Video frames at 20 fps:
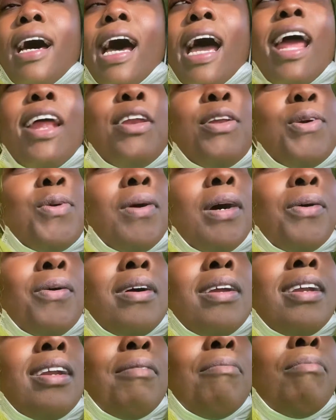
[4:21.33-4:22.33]
knew I
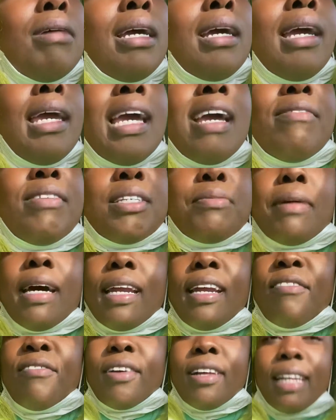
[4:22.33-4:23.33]
ordered a big canvas, but I
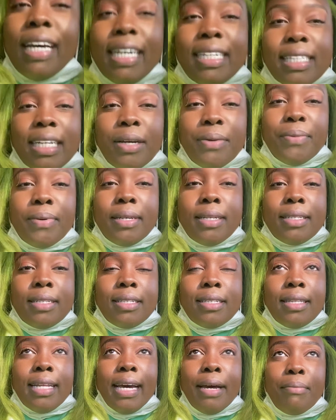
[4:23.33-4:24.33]
didn't realize it was
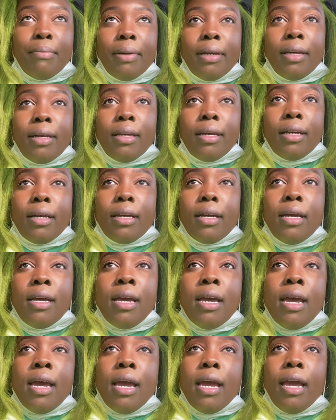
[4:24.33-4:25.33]
that big.
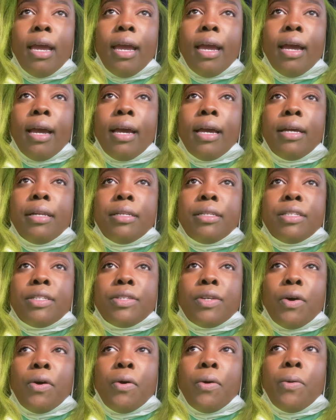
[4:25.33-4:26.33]
And
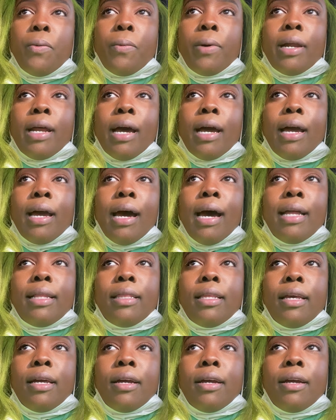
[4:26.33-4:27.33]
so when I got
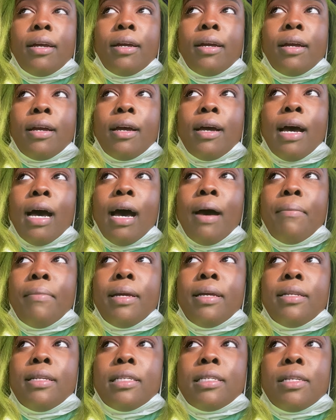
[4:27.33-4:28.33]
there, I'm
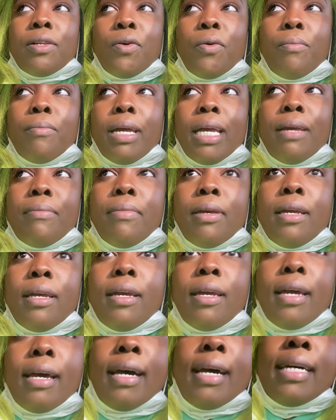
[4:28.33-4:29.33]
in this little
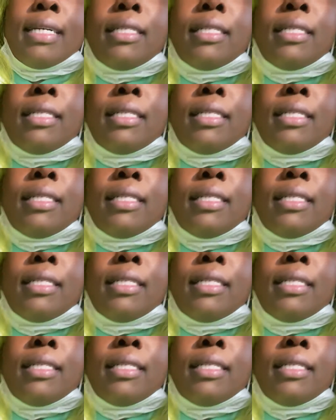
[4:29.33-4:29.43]
baby ass